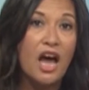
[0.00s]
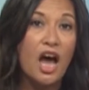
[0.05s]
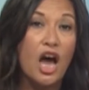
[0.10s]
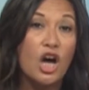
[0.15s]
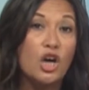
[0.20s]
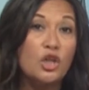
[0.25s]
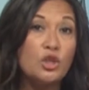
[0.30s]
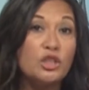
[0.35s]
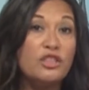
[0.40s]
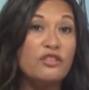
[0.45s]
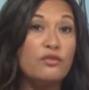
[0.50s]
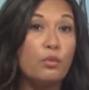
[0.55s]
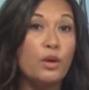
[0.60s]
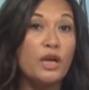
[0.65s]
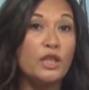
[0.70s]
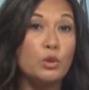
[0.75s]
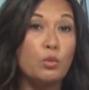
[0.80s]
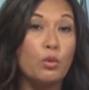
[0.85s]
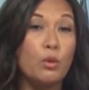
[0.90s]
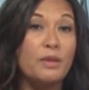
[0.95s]
100 of
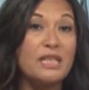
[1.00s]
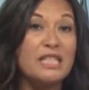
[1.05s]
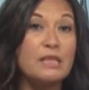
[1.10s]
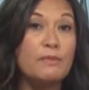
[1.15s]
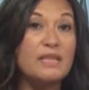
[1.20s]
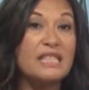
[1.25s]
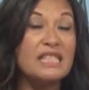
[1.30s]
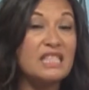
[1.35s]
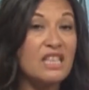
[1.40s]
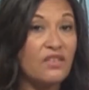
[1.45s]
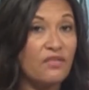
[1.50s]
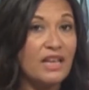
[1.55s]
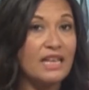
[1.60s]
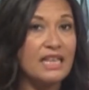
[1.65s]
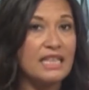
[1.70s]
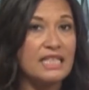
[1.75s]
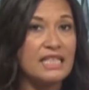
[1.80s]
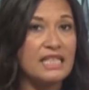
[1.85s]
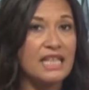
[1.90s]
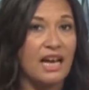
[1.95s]
which will be
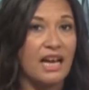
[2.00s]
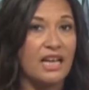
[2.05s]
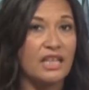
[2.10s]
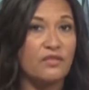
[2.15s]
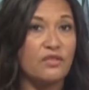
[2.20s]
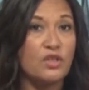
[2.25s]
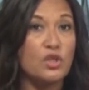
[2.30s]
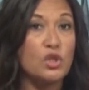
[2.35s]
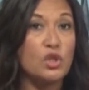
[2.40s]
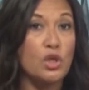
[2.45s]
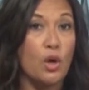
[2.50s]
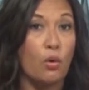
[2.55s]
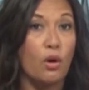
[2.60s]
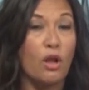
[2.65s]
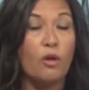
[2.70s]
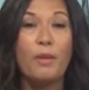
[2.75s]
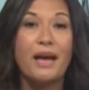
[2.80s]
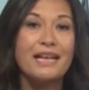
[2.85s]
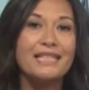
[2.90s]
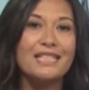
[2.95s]
specifically designed for
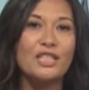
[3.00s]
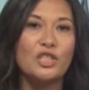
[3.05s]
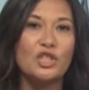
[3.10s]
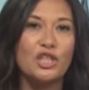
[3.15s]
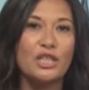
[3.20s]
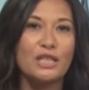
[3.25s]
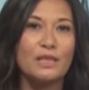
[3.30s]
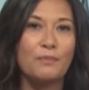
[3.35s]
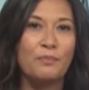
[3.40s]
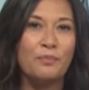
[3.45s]
solo passengers.